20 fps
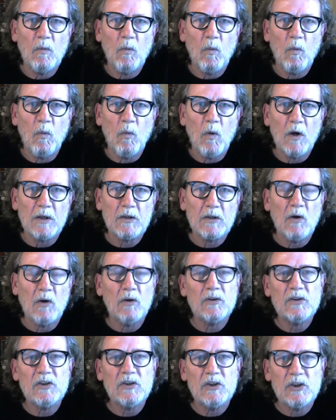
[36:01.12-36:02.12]
what
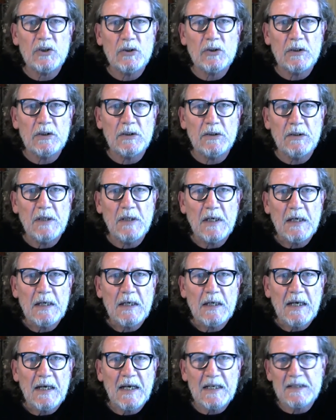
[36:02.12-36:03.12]
constituted
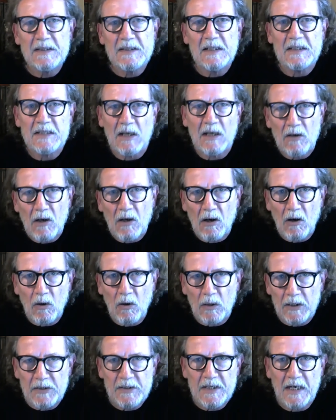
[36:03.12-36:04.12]
excess
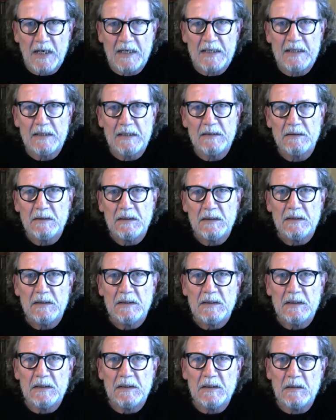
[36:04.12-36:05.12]
alcohol intake
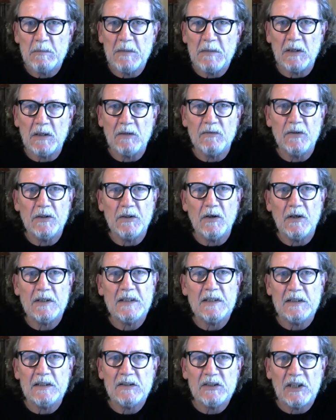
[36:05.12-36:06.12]
in the middle of the
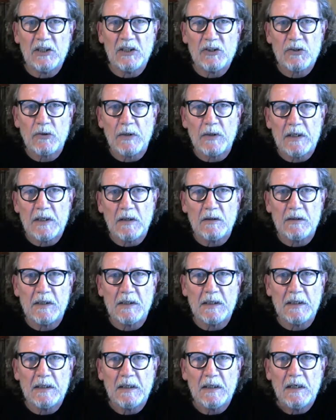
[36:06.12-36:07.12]
19th century. I
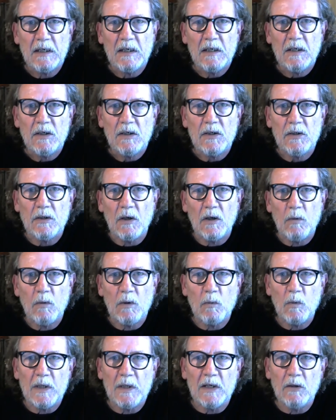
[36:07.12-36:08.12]
think,
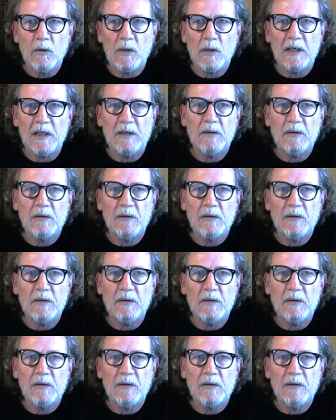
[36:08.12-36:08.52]
when we look at